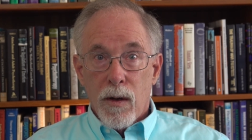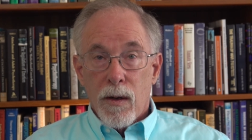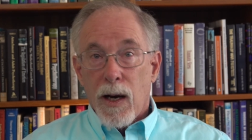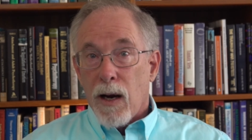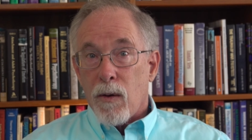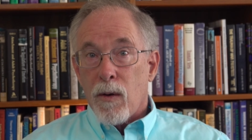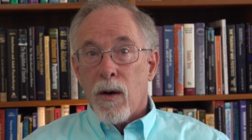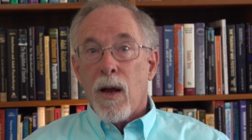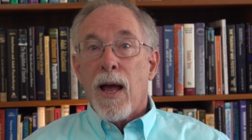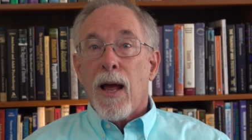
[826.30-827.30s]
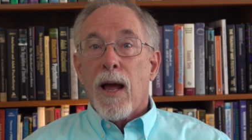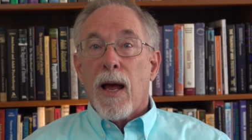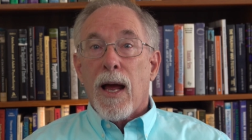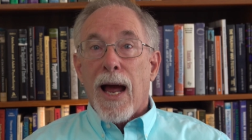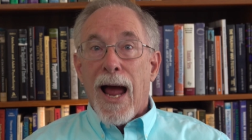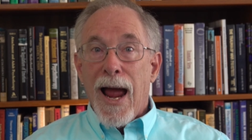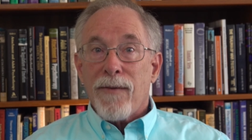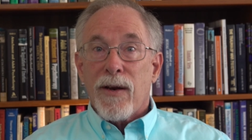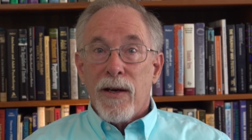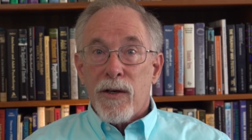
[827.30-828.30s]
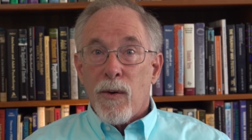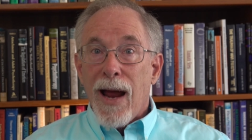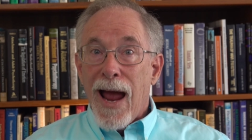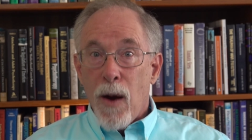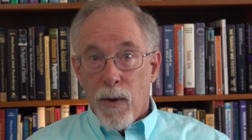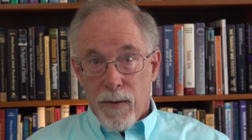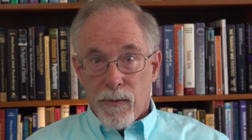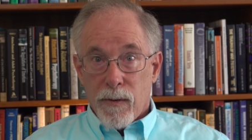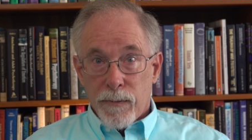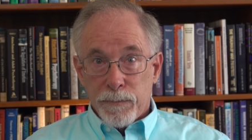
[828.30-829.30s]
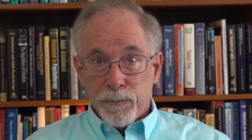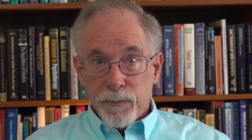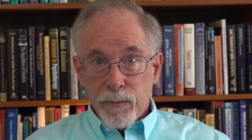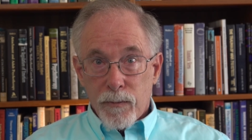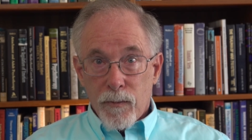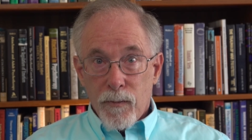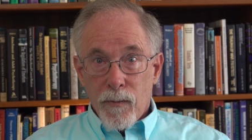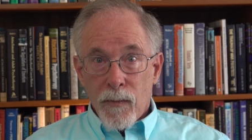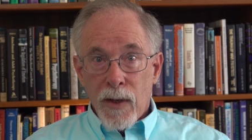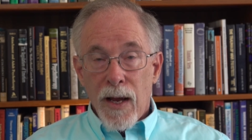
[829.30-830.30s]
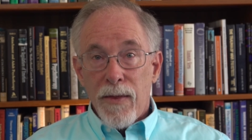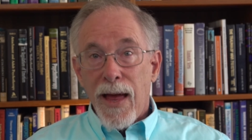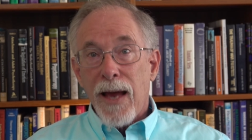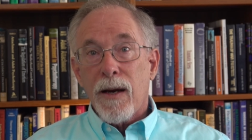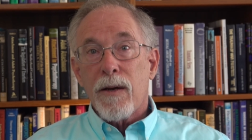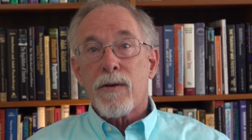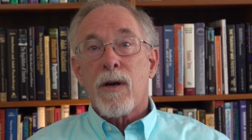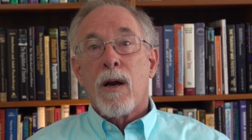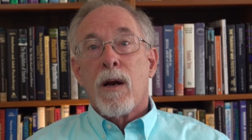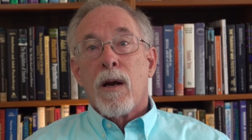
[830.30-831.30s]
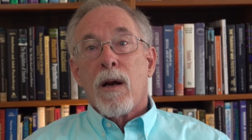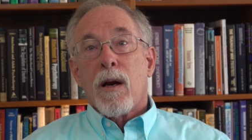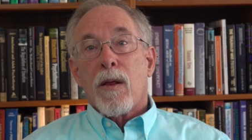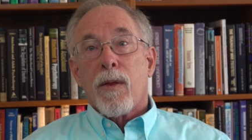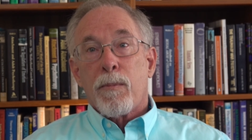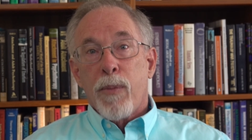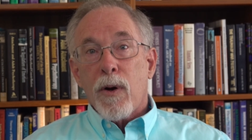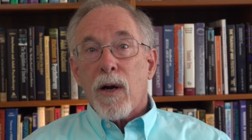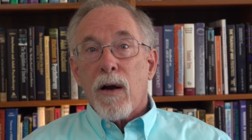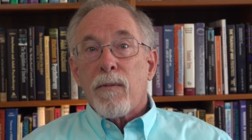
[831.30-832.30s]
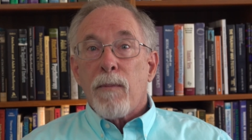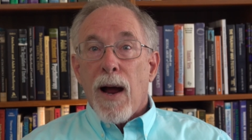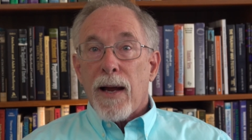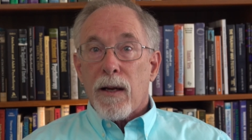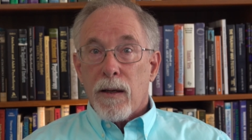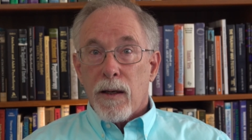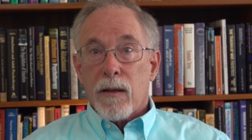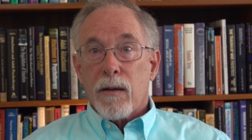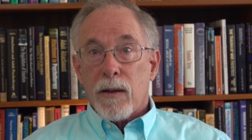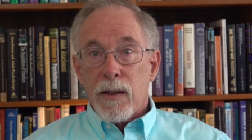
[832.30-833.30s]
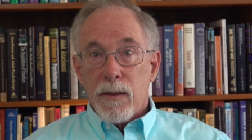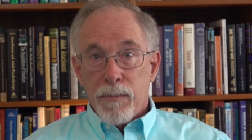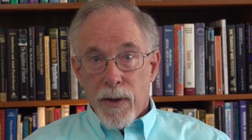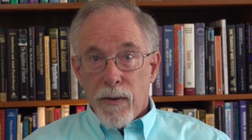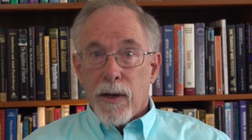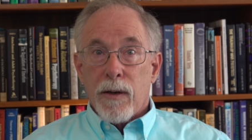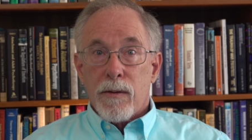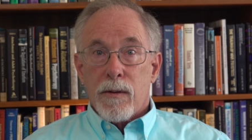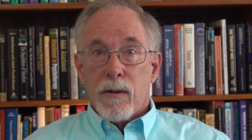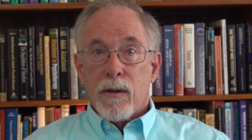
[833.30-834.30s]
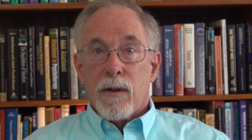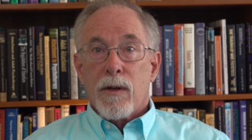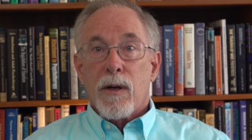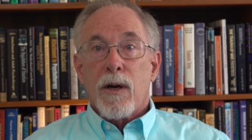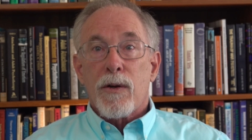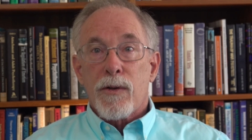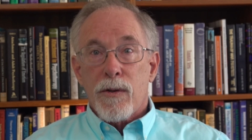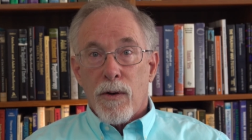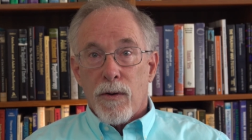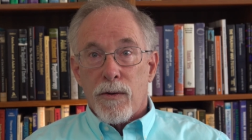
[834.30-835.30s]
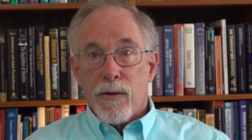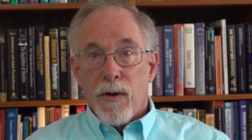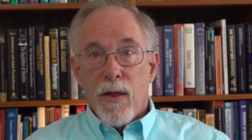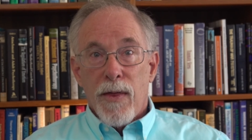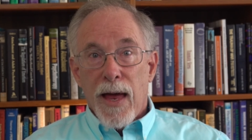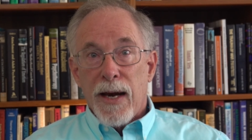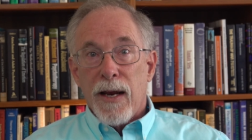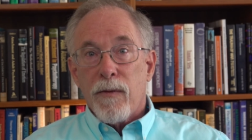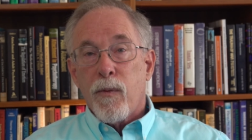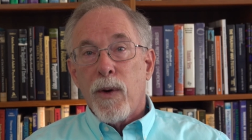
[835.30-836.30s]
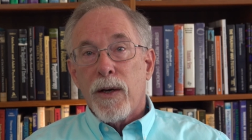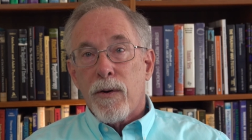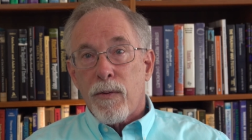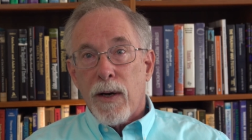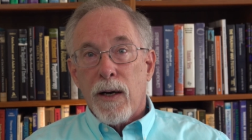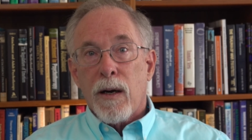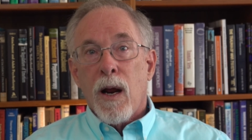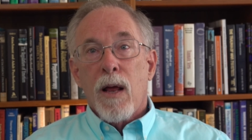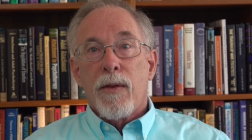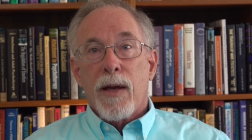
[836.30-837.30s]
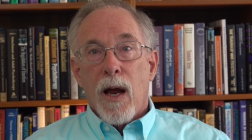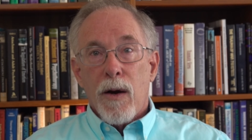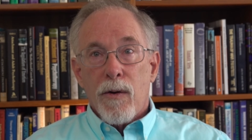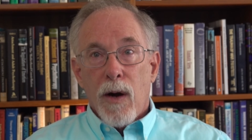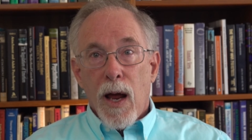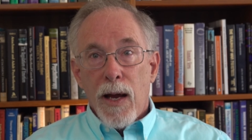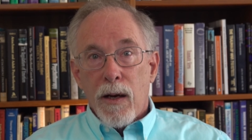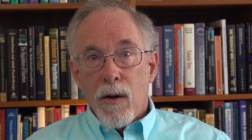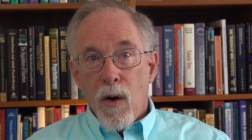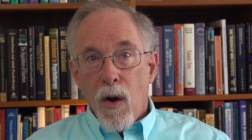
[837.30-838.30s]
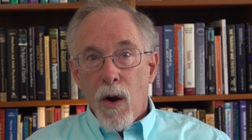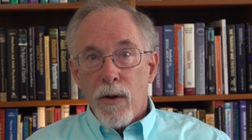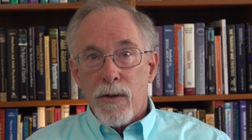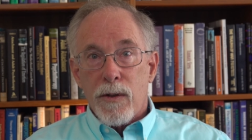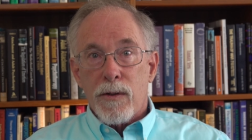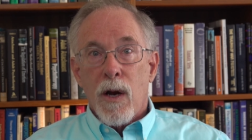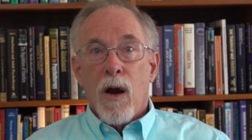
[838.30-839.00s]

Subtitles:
Now, I have to issue a however, and that is the book of my clinical experience asserts that if we treat the underlying causes